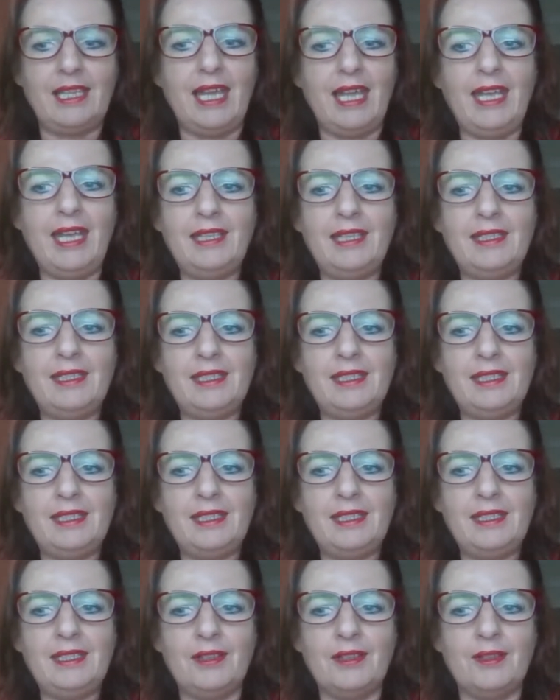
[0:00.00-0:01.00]

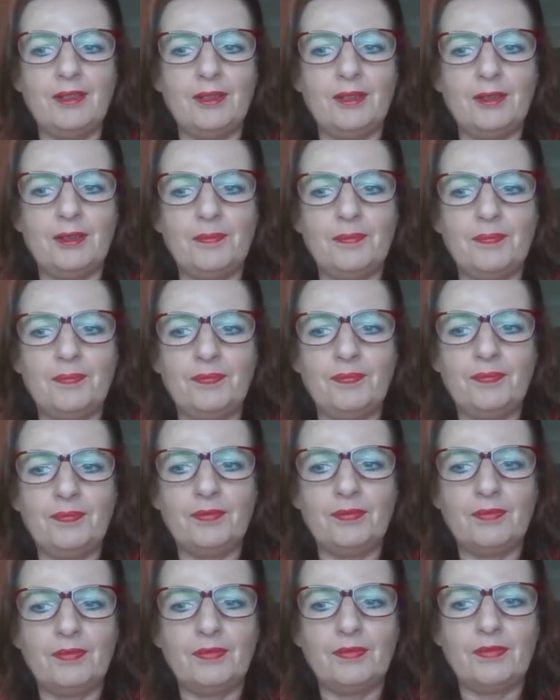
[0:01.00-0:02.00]
lady
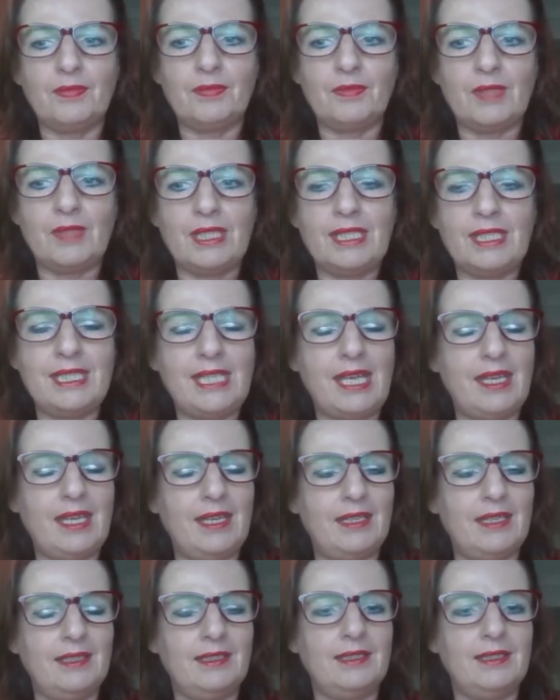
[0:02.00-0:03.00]
said